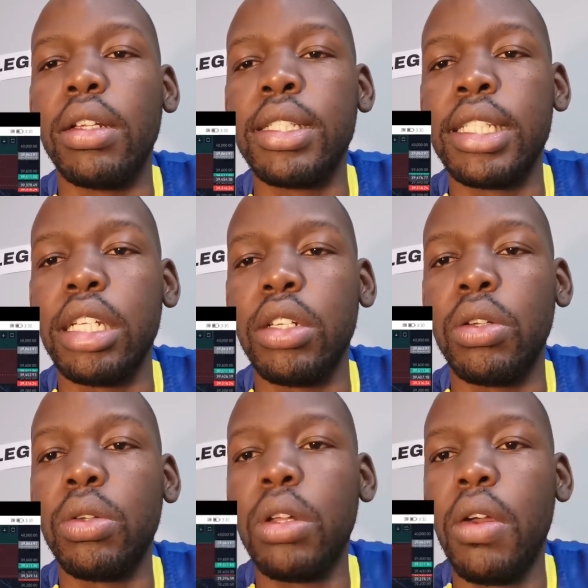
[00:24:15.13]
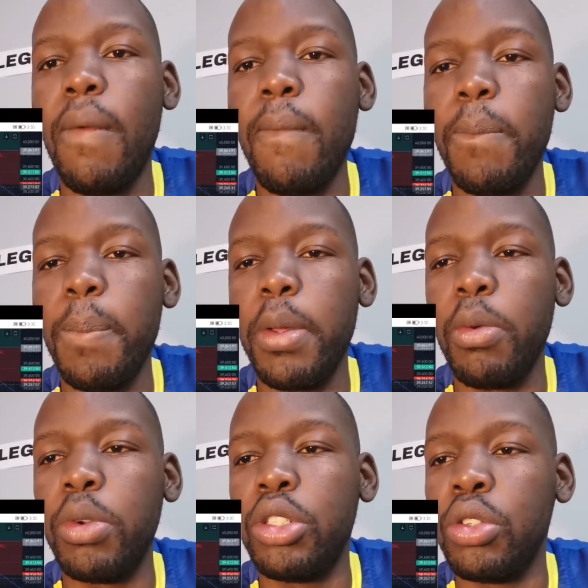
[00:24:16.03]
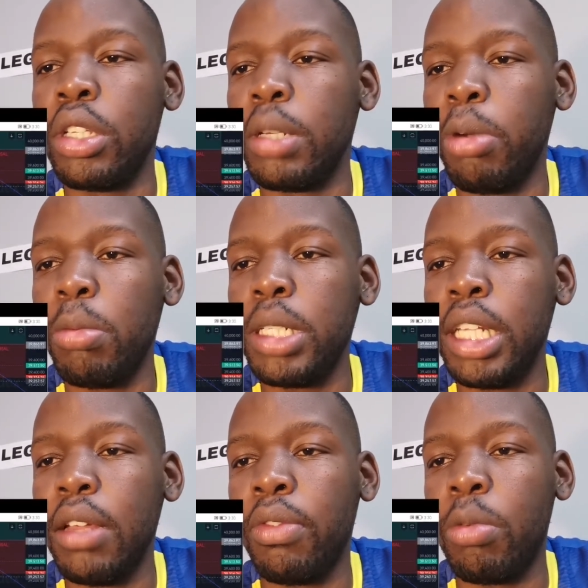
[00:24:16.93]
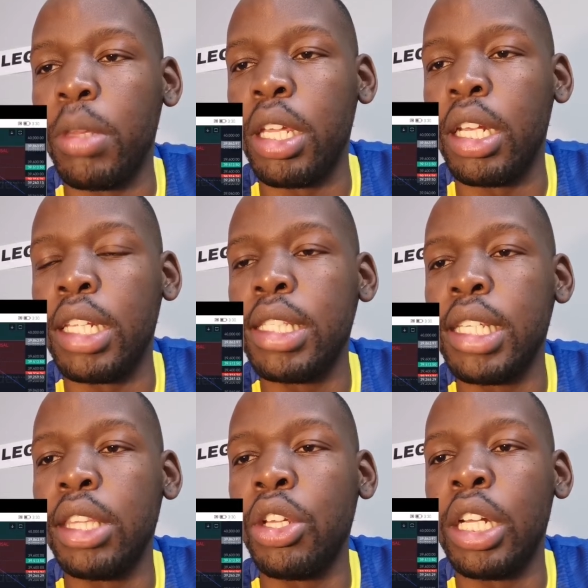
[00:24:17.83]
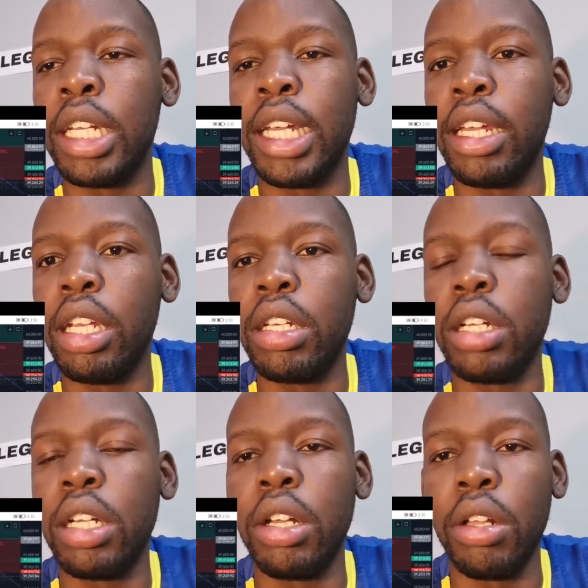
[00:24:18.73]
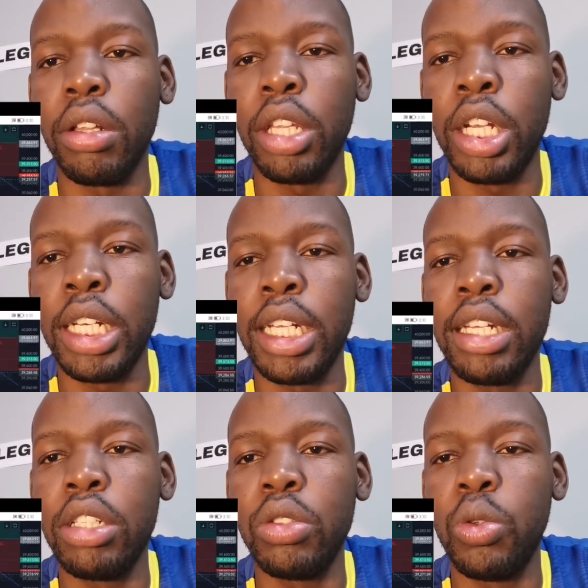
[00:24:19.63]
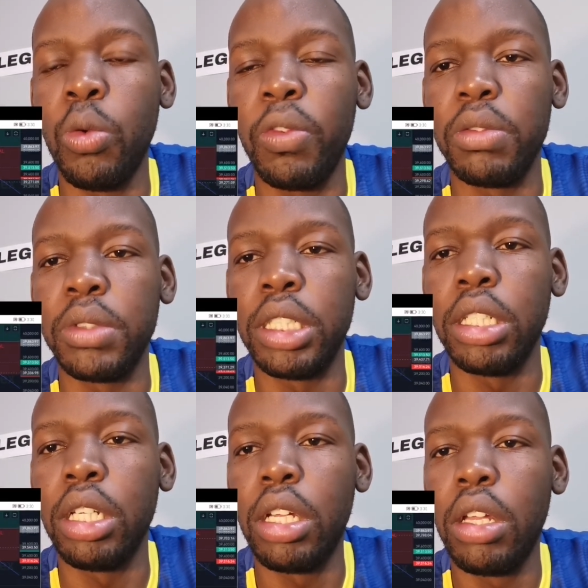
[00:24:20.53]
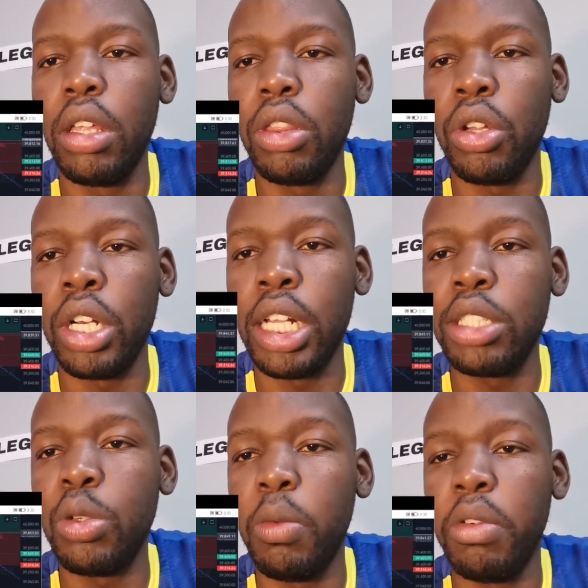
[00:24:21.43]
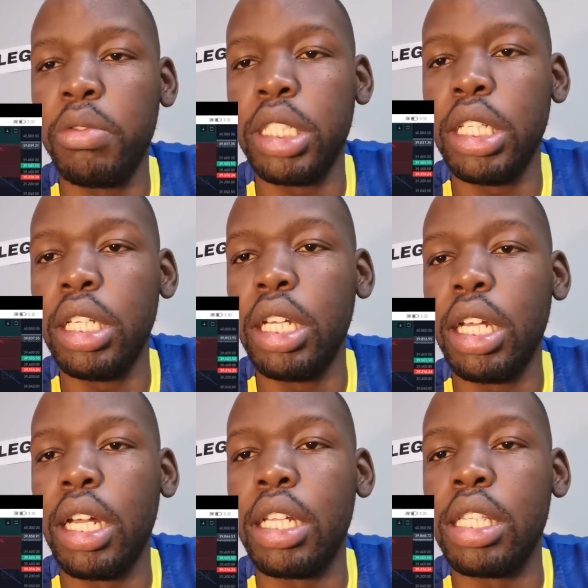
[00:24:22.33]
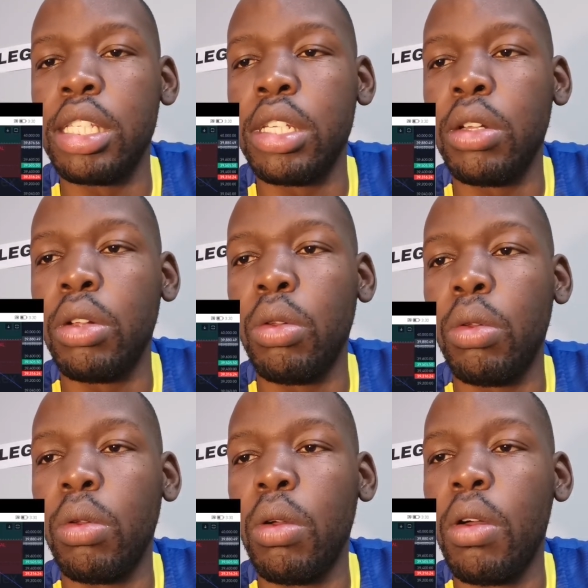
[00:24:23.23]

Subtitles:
signal, which you can probably take from there. Let's say 39,250, 39,250 until